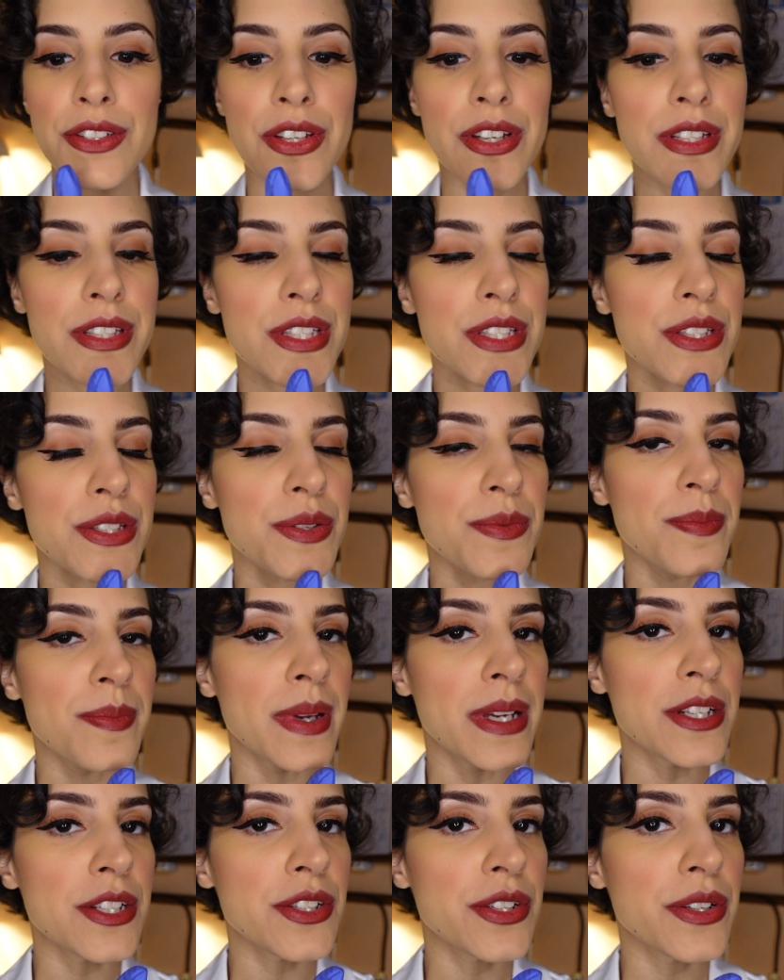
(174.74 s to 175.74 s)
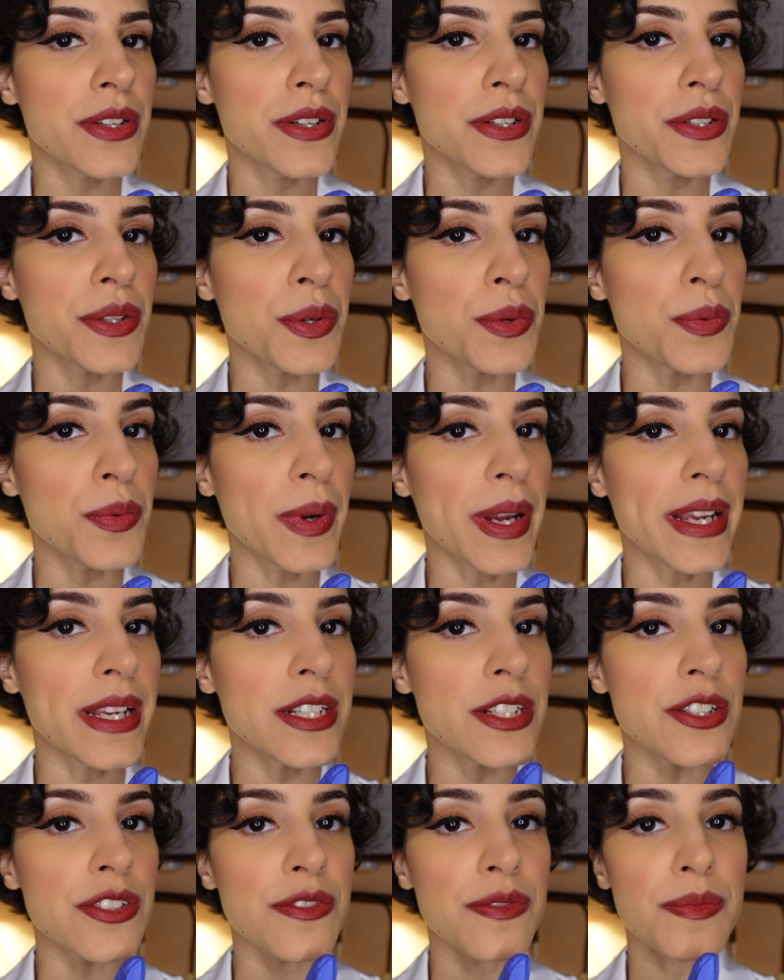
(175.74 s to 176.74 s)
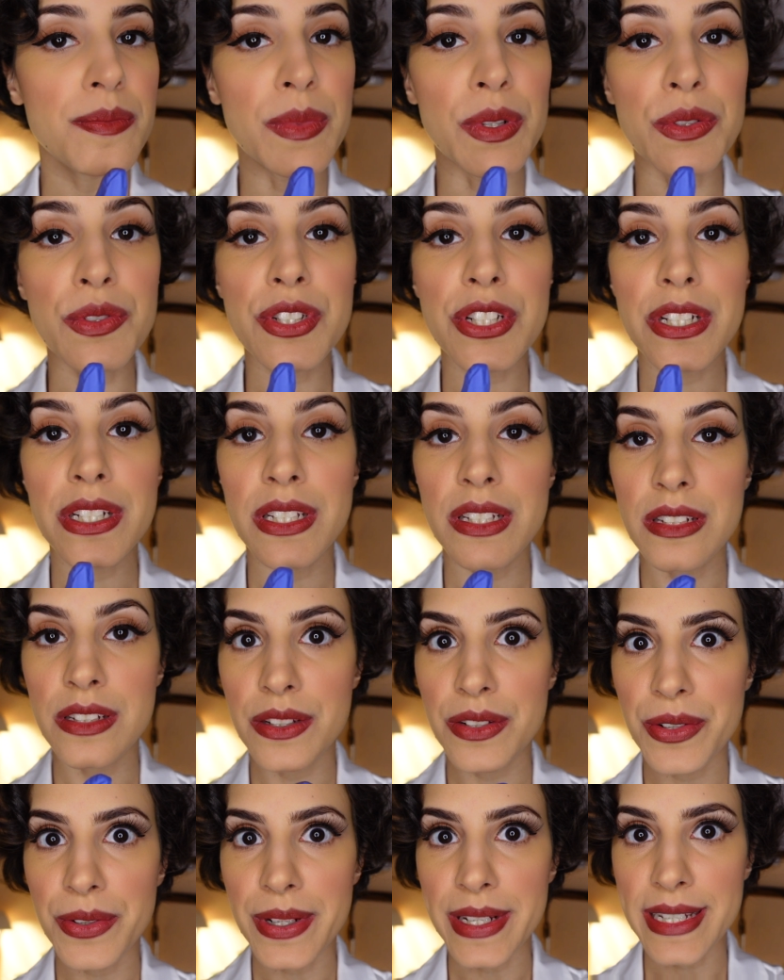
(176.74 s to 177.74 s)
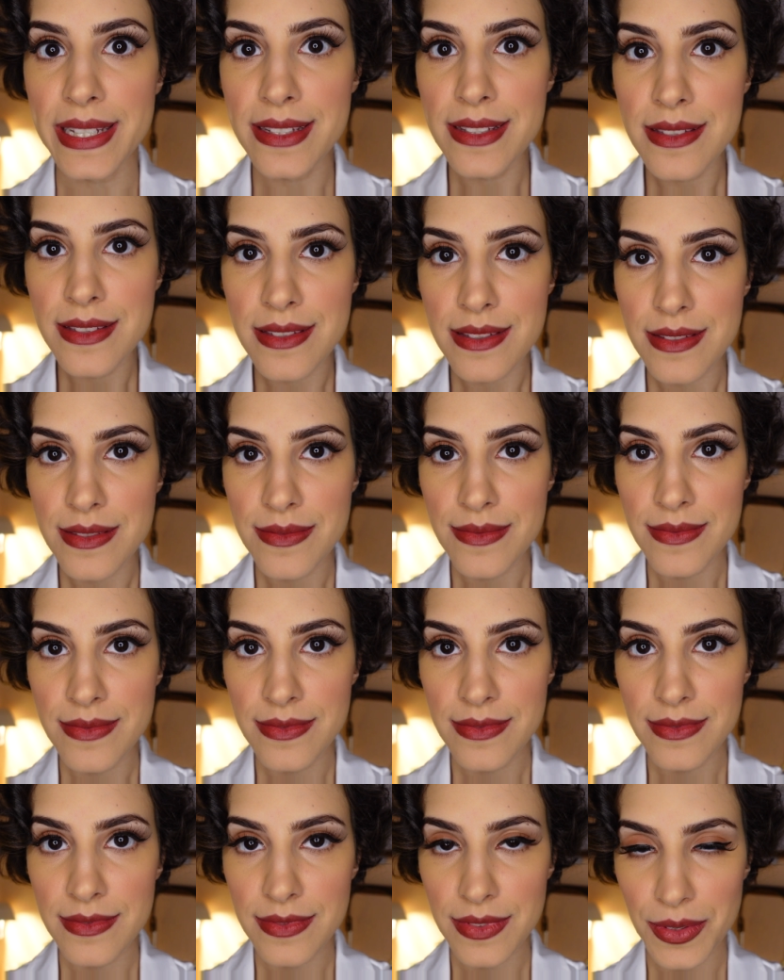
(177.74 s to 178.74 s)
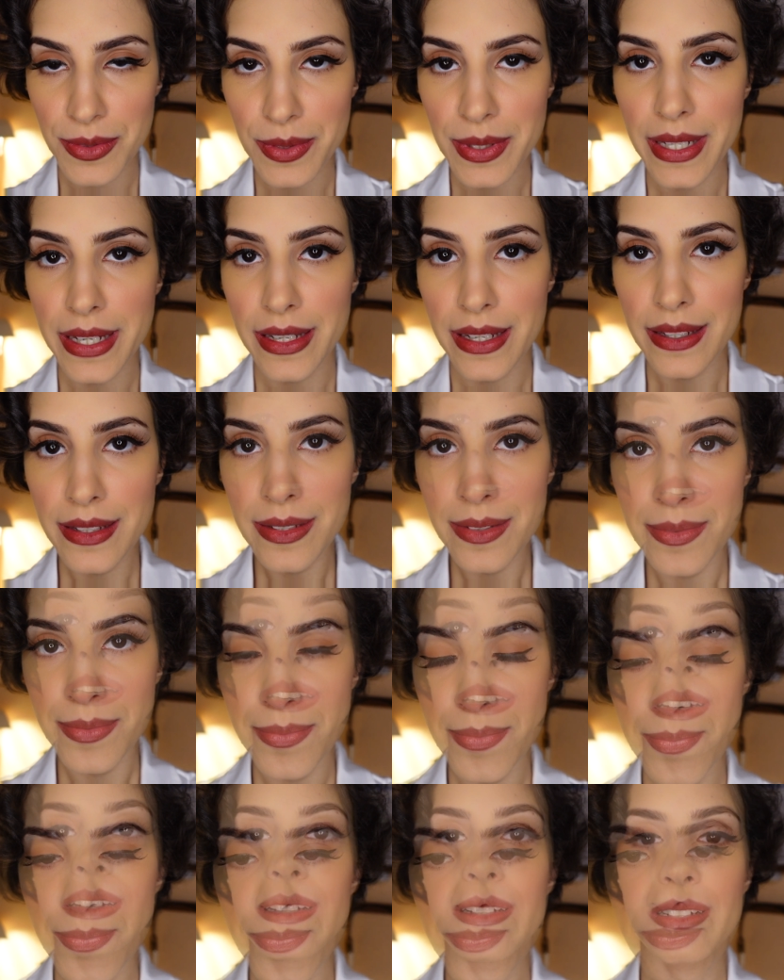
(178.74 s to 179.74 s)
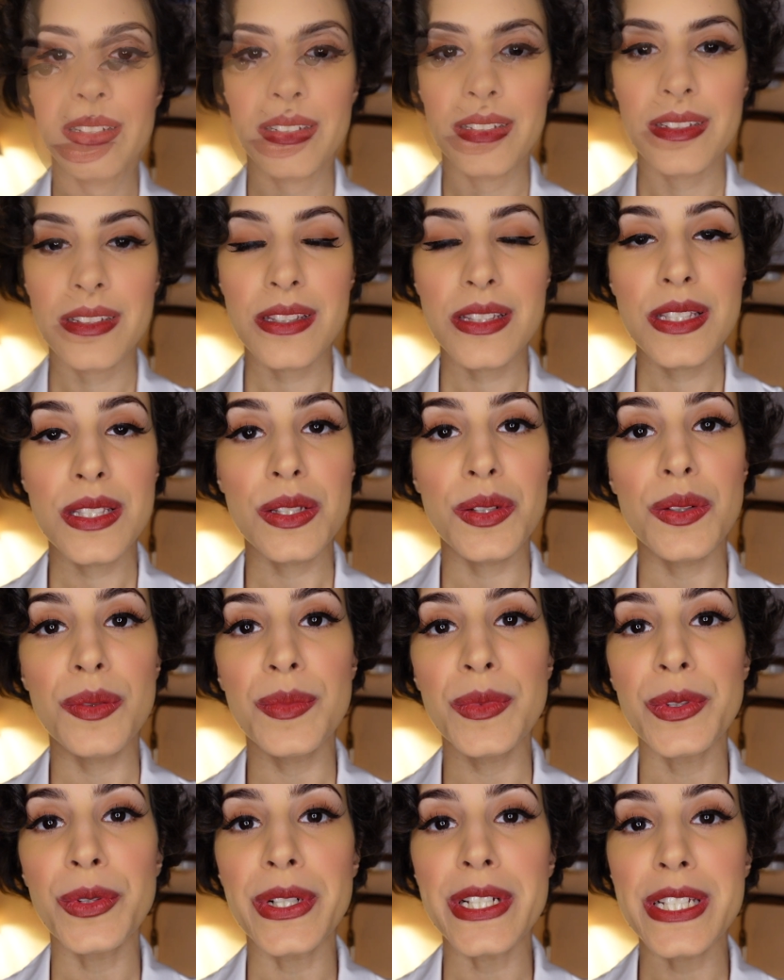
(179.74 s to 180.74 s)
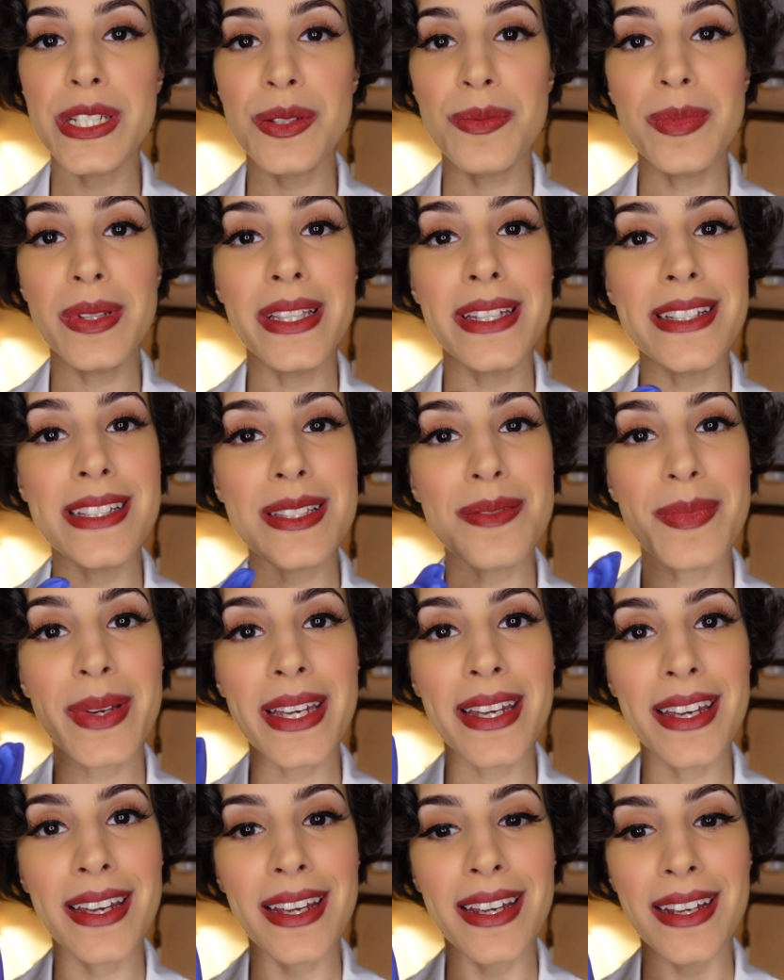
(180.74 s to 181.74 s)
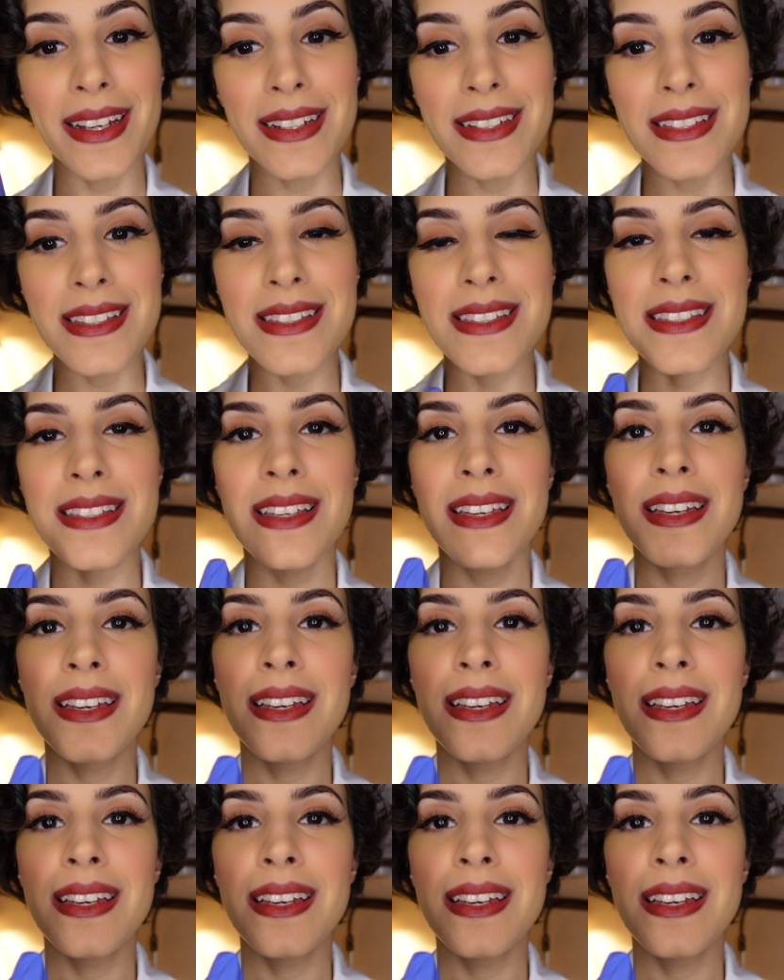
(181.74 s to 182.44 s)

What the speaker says: just to measure your range of motion in degrees, okay? So I'm going to place my hands